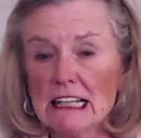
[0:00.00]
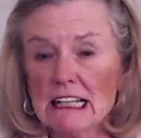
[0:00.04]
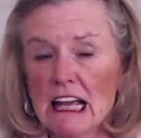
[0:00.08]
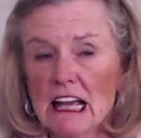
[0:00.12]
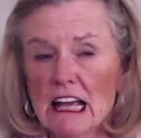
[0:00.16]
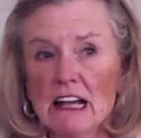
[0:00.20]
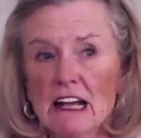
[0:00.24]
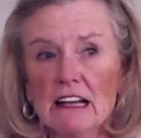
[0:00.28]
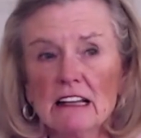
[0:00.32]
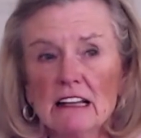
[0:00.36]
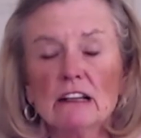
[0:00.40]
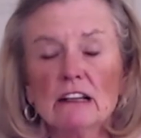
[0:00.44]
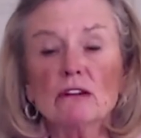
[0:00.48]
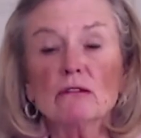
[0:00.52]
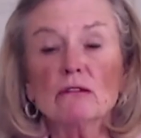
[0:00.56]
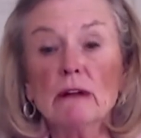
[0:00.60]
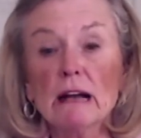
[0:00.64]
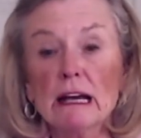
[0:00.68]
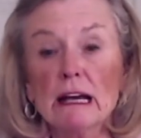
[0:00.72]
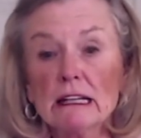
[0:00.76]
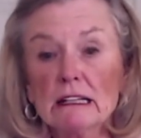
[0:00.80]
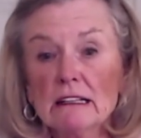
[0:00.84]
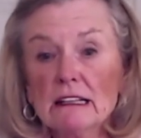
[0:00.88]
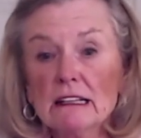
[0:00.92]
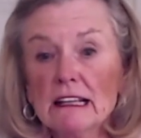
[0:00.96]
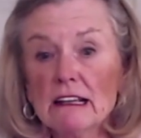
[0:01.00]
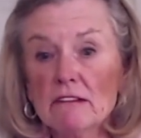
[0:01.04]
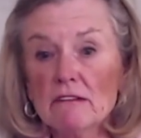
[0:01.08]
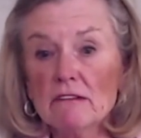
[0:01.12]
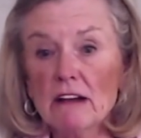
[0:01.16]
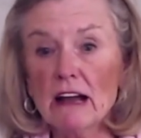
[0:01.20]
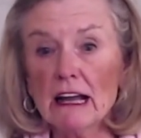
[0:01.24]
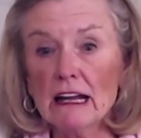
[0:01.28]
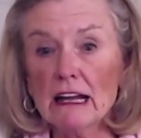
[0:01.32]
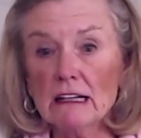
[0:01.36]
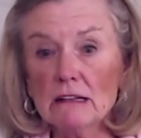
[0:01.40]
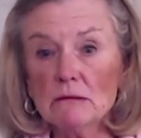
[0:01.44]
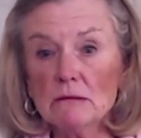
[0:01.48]
they're readily
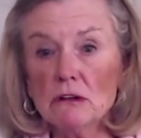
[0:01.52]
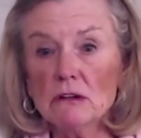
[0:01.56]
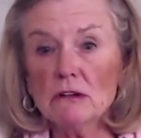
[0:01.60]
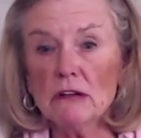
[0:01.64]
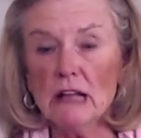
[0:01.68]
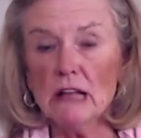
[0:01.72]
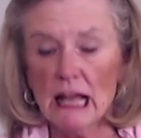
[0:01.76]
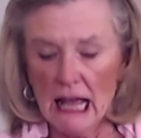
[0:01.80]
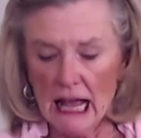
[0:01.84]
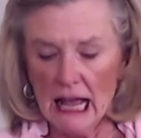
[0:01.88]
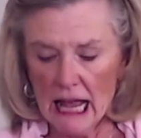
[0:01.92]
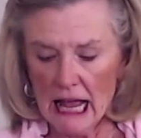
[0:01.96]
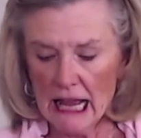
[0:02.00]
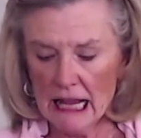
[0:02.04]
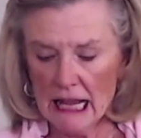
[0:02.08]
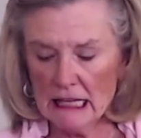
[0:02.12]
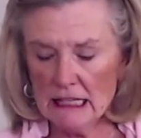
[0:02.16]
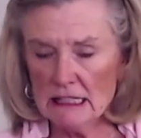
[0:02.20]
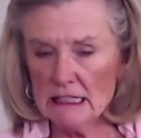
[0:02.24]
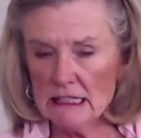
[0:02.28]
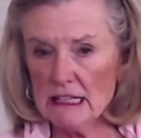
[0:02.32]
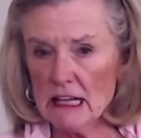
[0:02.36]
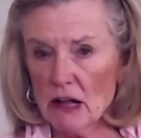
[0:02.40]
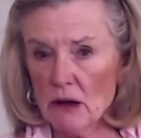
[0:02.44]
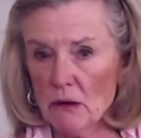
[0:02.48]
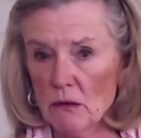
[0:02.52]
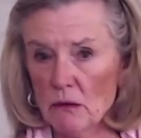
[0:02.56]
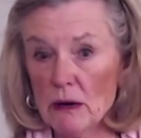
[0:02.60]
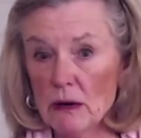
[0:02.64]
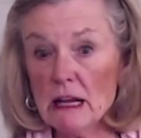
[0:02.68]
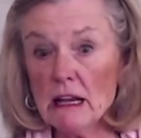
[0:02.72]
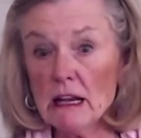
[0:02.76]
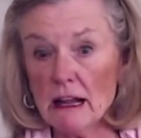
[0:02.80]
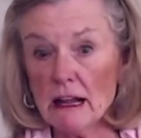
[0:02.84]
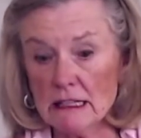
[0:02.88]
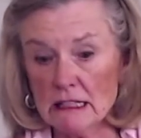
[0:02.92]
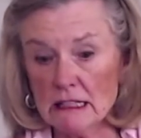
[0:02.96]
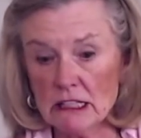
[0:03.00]
available, and so we like
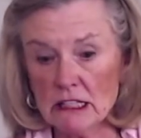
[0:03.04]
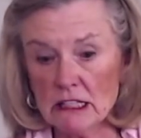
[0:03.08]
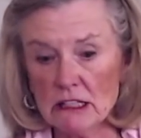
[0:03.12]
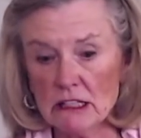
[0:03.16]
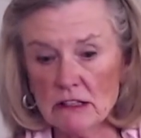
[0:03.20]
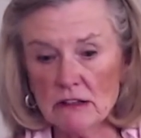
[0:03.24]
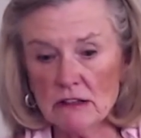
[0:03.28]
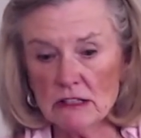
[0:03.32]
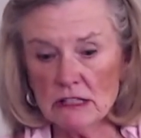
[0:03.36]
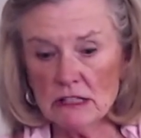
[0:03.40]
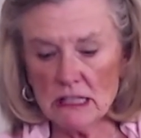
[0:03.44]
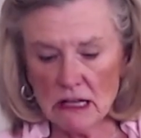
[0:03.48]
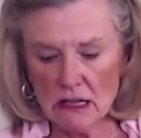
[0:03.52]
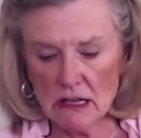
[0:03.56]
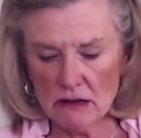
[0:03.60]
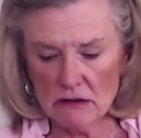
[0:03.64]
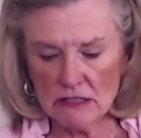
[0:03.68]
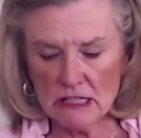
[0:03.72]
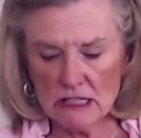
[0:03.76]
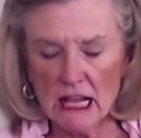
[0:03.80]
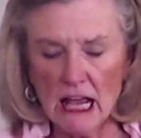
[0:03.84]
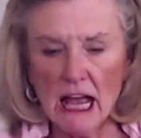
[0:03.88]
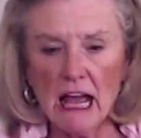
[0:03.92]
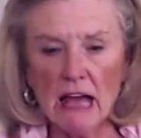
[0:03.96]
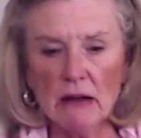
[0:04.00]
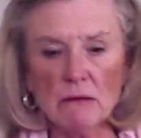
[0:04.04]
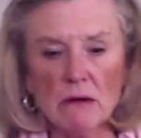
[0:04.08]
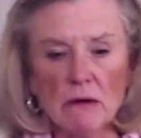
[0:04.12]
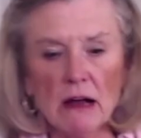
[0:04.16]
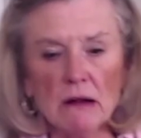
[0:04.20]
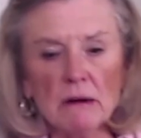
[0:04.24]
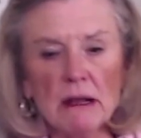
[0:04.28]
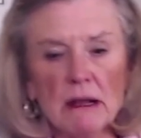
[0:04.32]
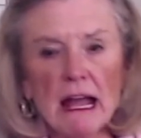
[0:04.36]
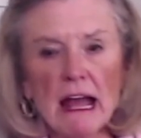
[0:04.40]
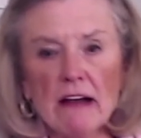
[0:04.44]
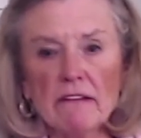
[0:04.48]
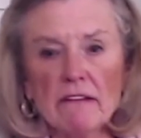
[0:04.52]
to use those. And what we
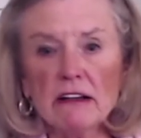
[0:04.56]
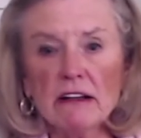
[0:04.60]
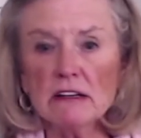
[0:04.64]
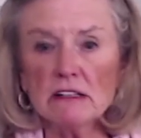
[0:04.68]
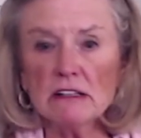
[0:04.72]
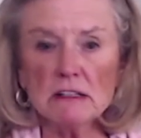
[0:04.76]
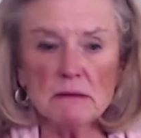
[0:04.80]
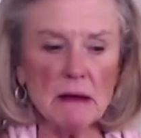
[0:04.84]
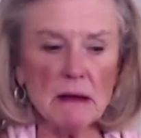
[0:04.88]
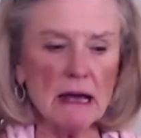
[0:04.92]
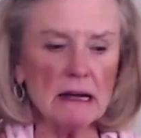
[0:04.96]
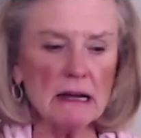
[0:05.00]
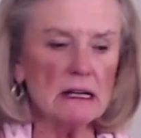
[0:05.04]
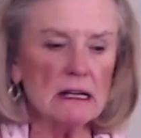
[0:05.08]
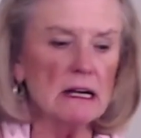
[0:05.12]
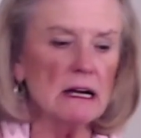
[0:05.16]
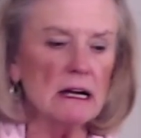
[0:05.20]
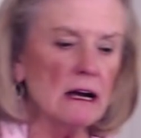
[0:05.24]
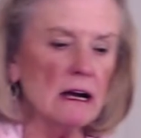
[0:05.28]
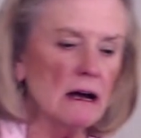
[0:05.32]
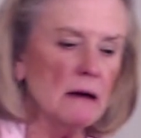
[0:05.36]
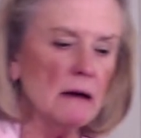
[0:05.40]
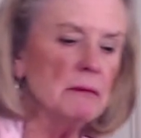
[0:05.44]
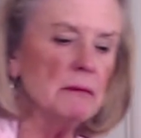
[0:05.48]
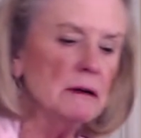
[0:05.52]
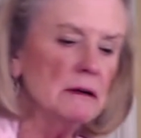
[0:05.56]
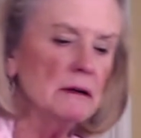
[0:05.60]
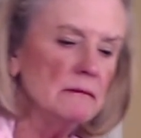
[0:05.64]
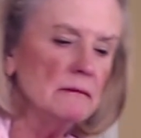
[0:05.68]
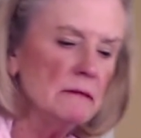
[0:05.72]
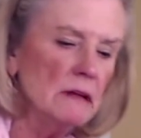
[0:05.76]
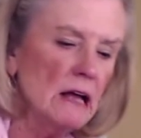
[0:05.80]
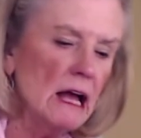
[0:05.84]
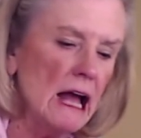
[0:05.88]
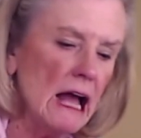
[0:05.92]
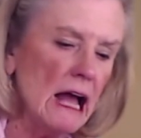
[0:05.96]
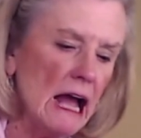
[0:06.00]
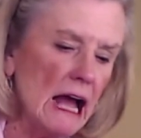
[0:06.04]
have here is about a cup,
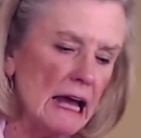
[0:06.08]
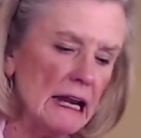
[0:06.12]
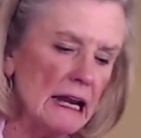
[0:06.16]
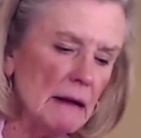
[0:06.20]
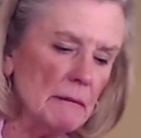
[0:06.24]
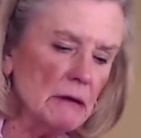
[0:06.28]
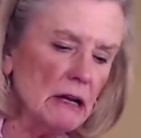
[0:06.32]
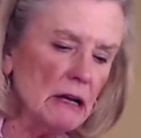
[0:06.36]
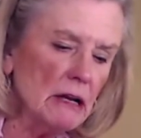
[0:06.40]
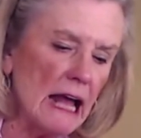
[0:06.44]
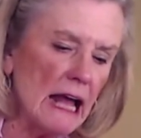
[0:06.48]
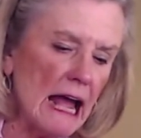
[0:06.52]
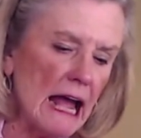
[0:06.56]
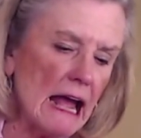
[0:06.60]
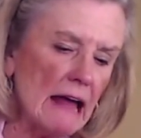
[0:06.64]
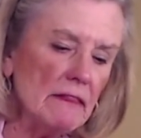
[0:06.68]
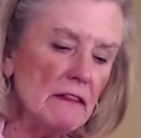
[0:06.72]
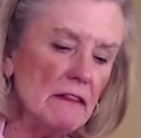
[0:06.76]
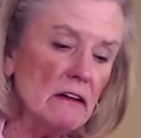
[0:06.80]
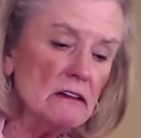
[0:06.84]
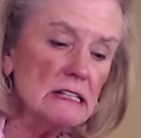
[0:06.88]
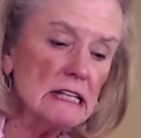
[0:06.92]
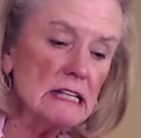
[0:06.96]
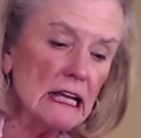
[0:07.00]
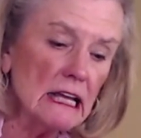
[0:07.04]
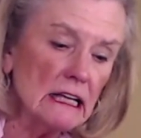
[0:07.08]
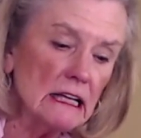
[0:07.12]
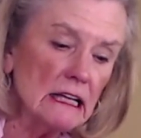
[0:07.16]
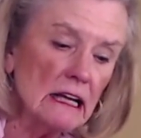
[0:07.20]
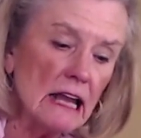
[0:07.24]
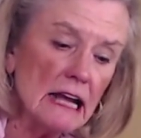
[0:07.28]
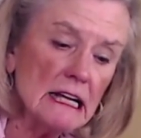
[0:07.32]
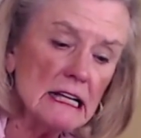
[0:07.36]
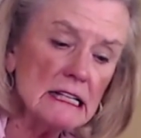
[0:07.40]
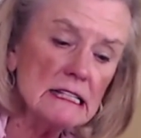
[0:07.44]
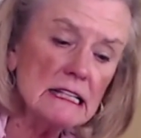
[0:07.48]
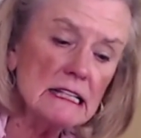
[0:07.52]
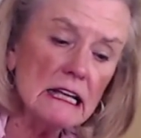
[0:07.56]
and I'm going to add those in. And like I
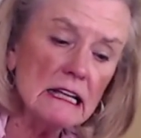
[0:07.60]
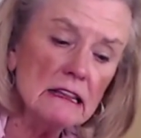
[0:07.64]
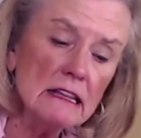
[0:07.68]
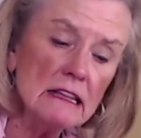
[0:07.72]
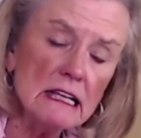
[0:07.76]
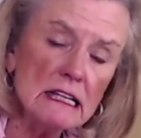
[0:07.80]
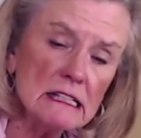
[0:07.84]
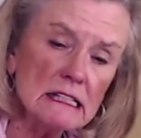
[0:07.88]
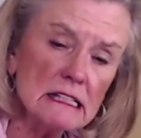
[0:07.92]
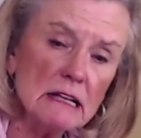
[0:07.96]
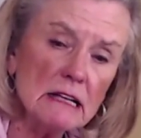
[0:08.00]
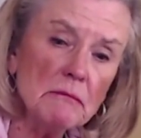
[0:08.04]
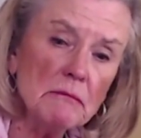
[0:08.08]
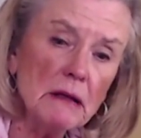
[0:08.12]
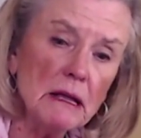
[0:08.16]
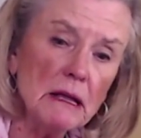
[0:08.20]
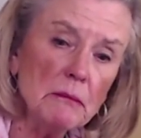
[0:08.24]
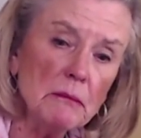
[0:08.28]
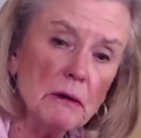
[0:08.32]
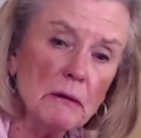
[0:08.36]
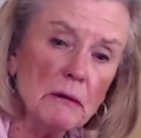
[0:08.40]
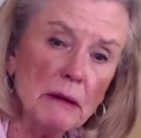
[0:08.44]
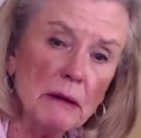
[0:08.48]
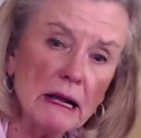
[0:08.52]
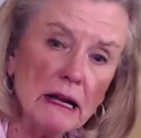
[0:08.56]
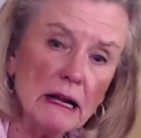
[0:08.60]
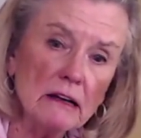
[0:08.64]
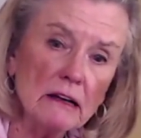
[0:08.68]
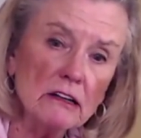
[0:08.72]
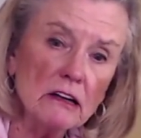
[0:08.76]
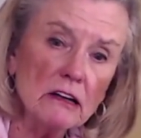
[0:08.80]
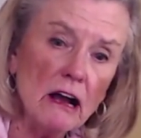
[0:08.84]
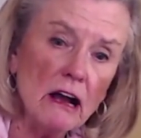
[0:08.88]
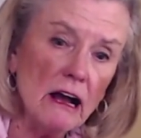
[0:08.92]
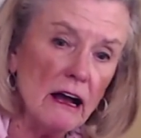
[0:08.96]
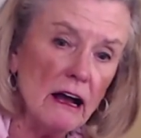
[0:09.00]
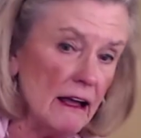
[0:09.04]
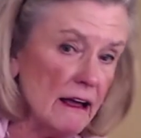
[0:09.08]
said, this can be prepared
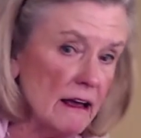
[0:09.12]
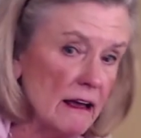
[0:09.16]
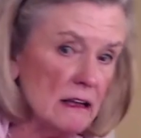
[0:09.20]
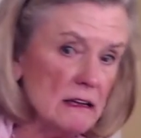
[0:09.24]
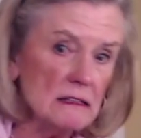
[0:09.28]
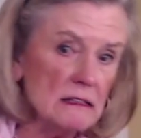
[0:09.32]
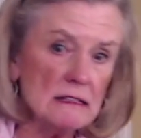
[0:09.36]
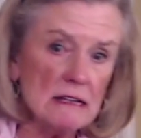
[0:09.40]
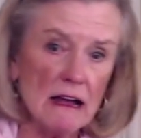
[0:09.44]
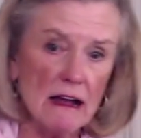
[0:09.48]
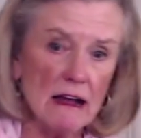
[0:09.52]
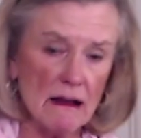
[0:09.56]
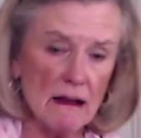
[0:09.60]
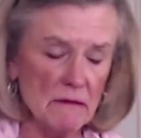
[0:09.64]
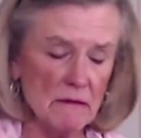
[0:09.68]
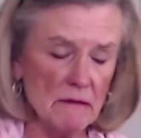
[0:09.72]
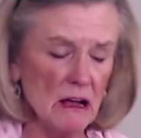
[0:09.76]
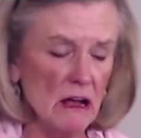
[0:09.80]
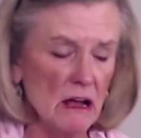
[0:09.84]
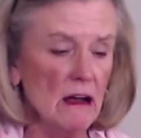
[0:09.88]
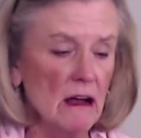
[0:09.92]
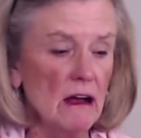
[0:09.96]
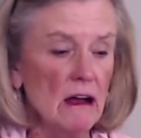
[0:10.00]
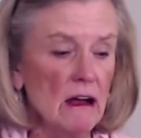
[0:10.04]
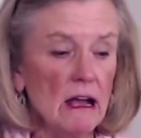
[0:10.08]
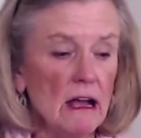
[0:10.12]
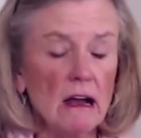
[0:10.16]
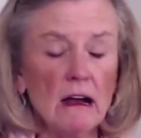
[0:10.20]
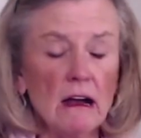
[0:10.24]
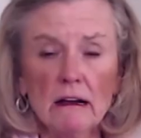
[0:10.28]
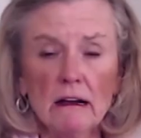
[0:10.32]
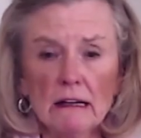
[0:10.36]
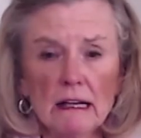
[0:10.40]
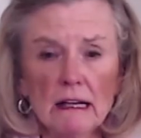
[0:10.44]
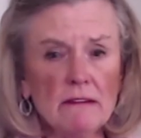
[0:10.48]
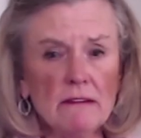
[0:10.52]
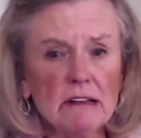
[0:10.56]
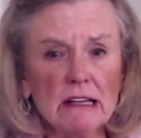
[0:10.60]
ahead of time, even
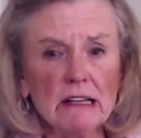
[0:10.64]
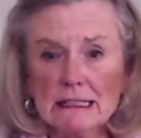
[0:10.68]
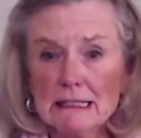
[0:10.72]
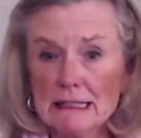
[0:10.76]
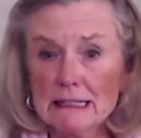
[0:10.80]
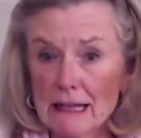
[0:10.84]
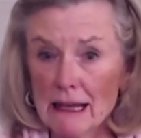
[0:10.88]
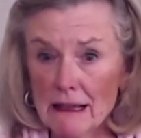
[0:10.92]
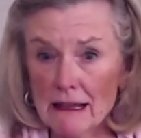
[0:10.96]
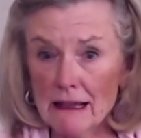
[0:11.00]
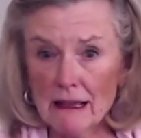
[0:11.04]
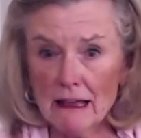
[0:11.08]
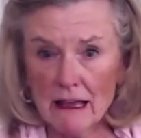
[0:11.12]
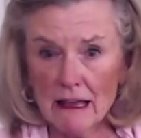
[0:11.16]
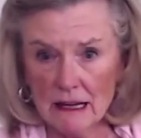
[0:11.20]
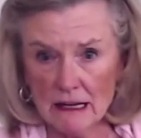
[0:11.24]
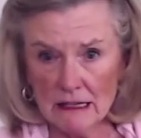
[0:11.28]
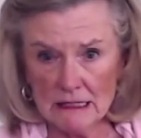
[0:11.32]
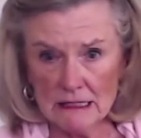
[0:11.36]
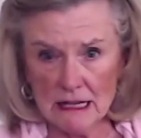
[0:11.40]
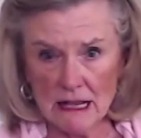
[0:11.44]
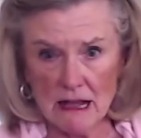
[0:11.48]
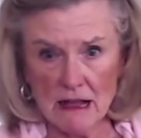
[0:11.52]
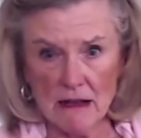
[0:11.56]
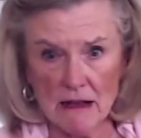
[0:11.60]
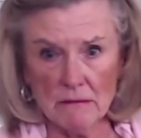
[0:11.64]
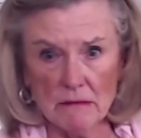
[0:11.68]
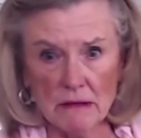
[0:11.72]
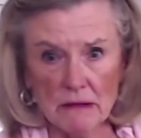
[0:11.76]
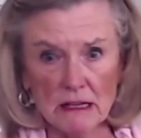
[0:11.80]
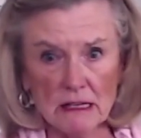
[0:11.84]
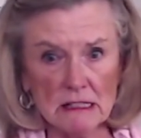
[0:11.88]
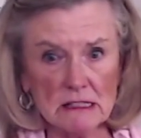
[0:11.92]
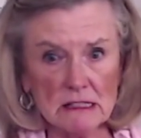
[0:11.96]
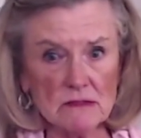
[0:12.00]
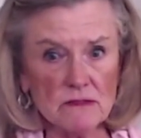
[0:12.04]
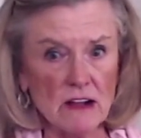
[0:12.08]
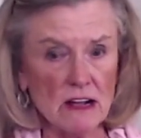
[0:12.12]
a day ahead of time is
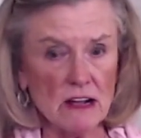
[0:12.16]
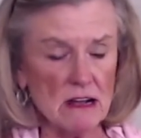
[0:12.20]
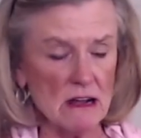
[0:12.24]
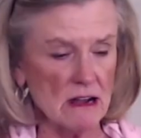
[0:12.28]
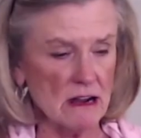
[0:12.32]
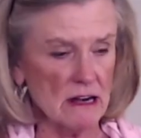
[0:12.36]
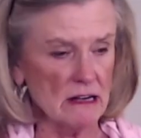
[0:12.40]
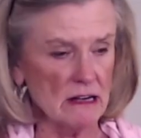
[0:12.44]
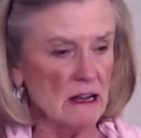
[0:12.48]
fine.